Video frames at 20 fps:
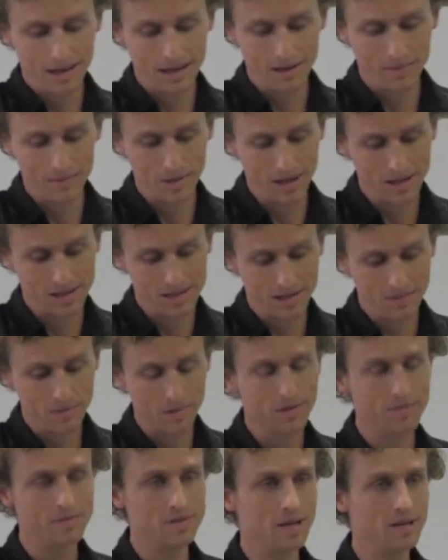you get to the
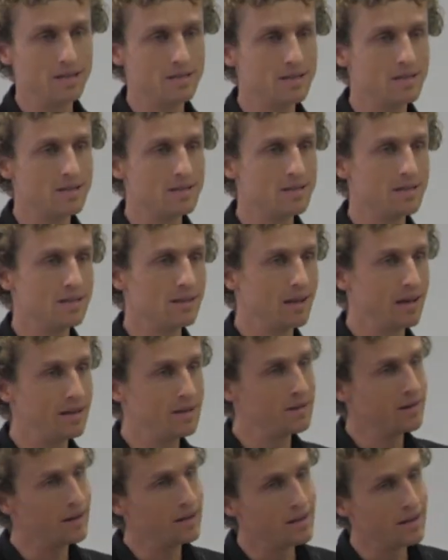book of Judges.
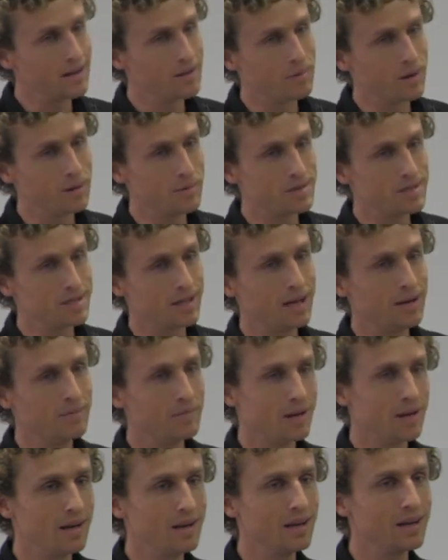They do enter the promised
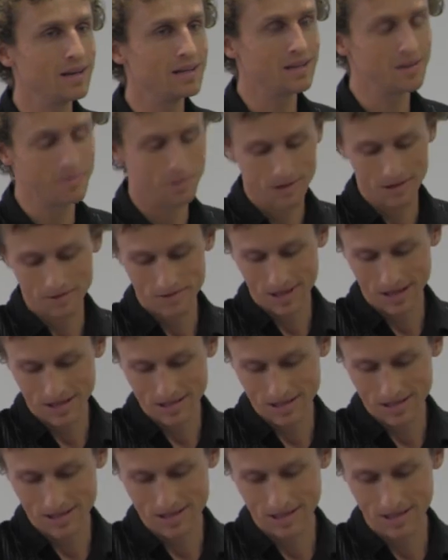land, but then you get to the book of
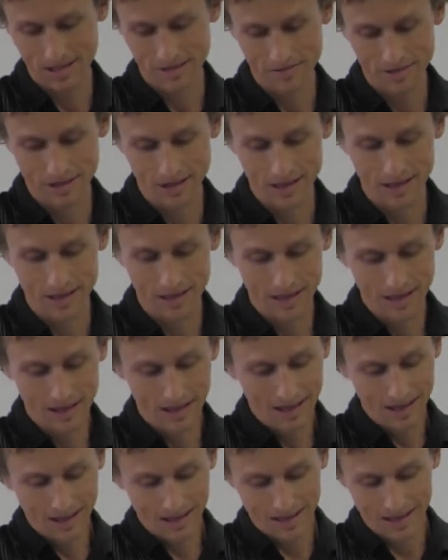Judges and you find
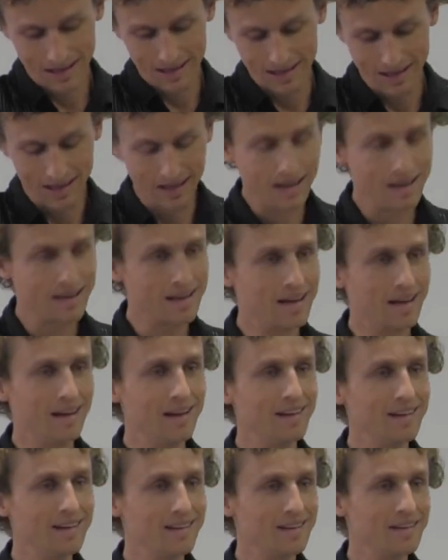that they
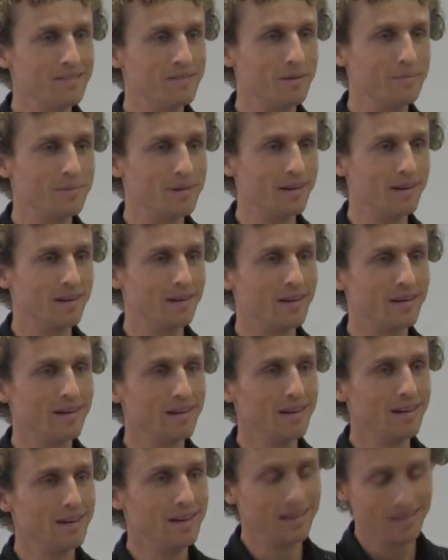can't live up to
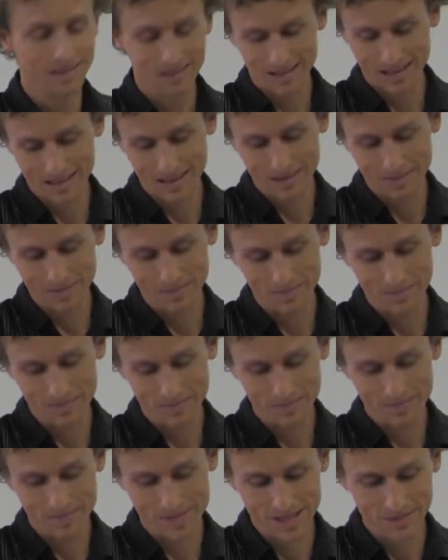
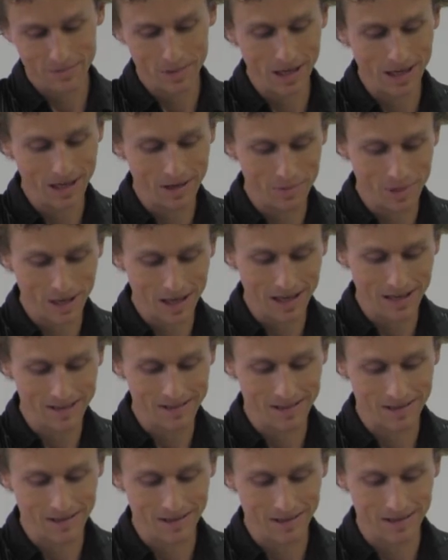to being
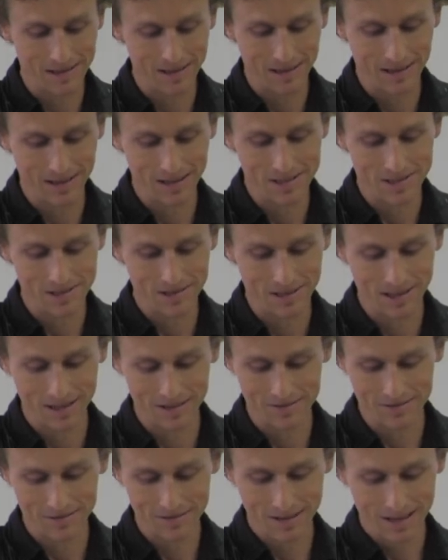obedient to God like they should
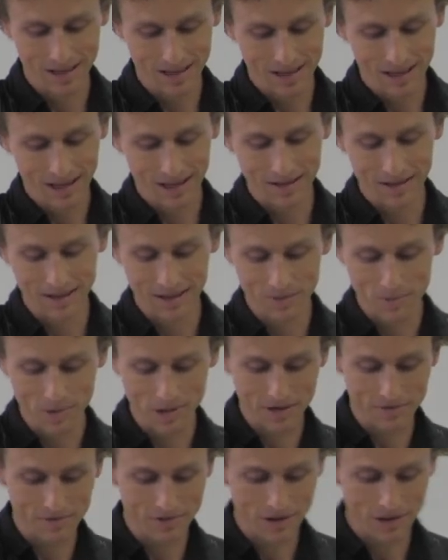have. And then the
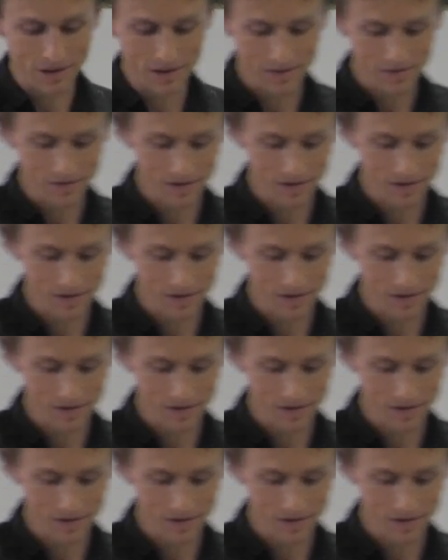book of Ruth,